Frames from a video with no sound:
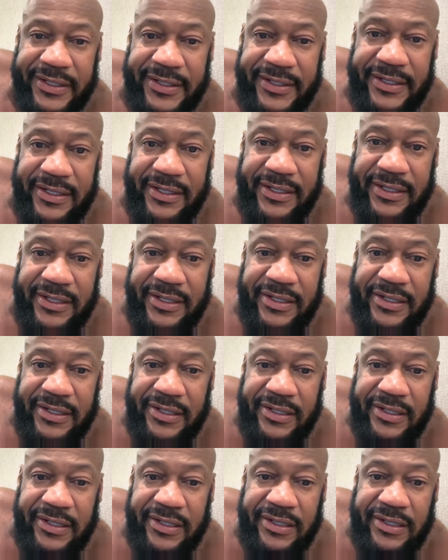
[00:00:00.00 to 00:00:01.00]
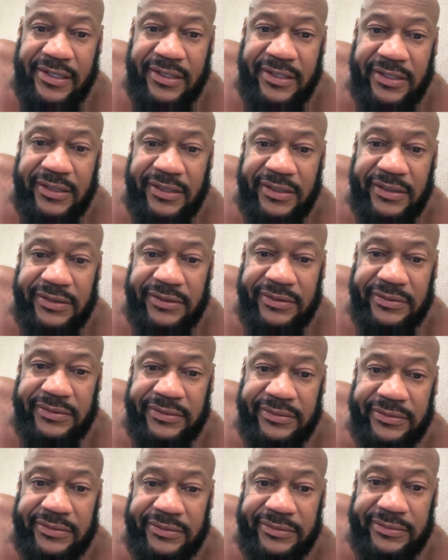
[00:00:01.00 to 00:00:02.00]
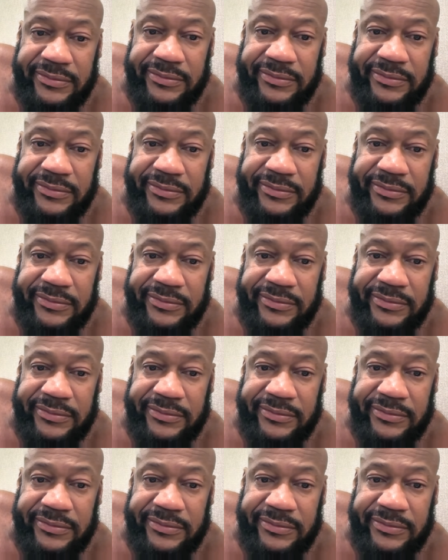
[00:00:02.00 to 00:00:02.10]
Nothing is said.